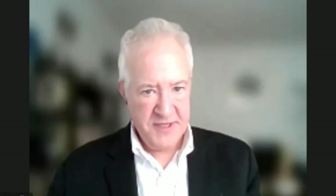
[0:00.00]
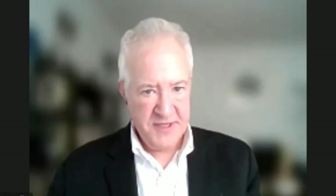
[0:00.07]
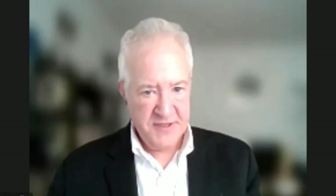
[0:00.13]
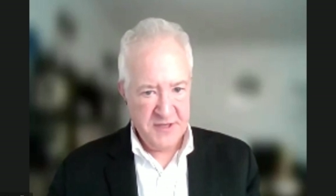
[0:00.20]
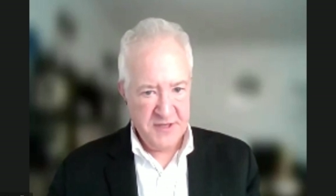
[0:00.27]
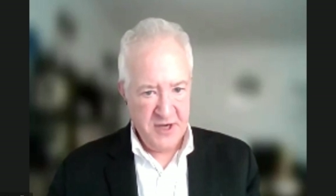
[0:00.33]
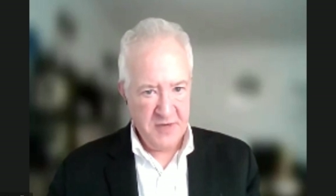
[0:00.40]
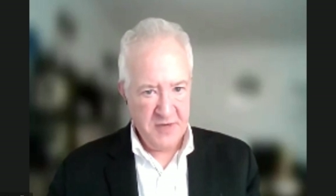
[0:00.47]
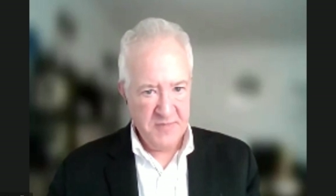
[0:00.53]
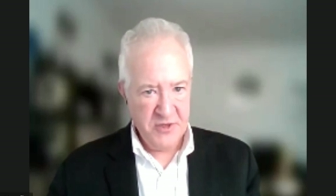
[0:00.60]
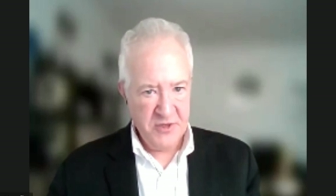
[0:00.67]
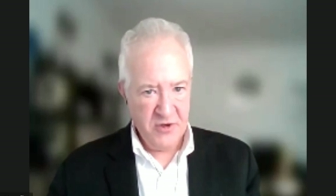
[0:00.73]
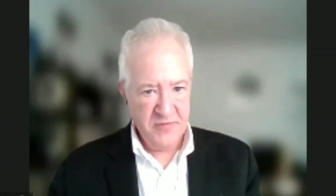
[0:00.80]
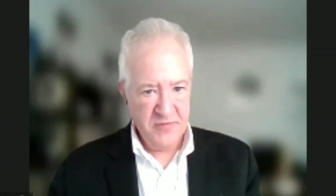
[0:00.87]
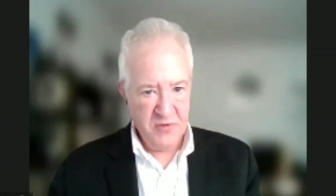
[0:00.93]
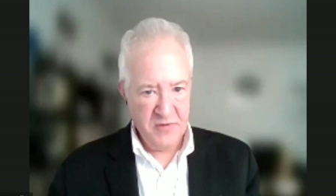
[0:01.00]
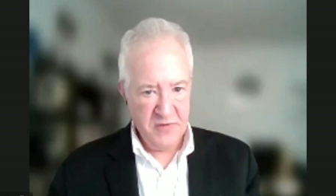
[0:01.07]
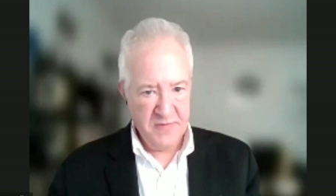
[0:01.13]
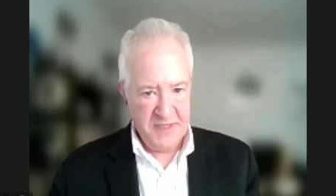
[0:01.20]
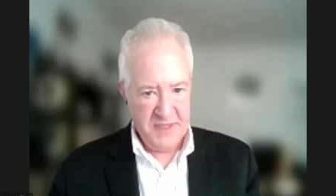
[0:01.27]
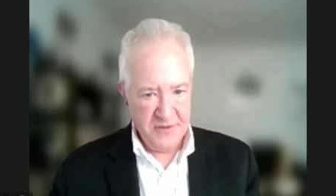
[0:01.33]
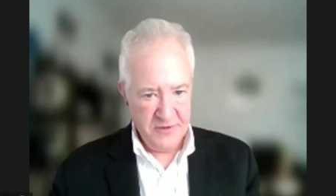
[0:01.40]
that does not absolve you
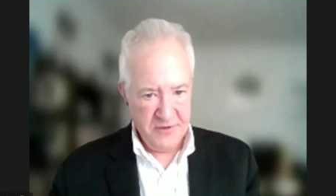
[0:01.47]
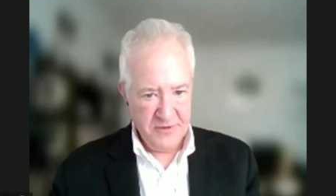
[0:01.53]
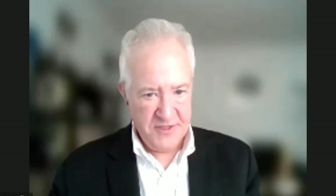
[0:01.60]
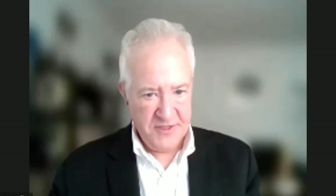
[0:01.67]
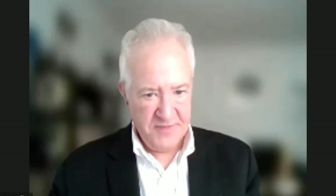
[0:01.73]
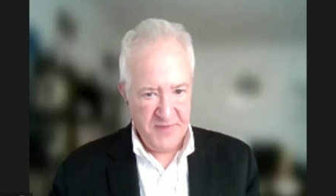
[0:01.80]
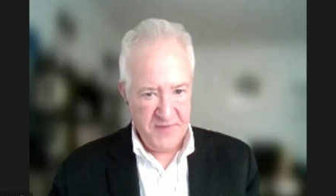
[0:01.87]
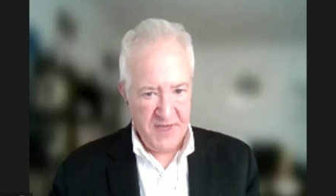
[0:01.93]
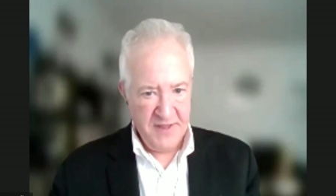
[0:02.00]
of guilt.